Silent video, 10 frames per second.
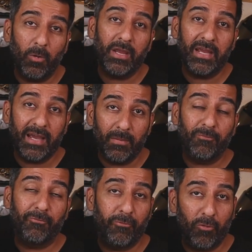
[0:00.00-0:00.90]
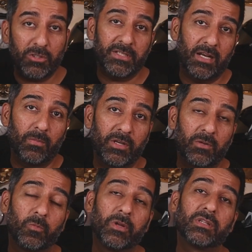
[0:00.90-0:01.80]
OEM forged
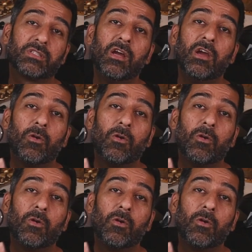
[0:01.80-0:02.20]
aluminium wheels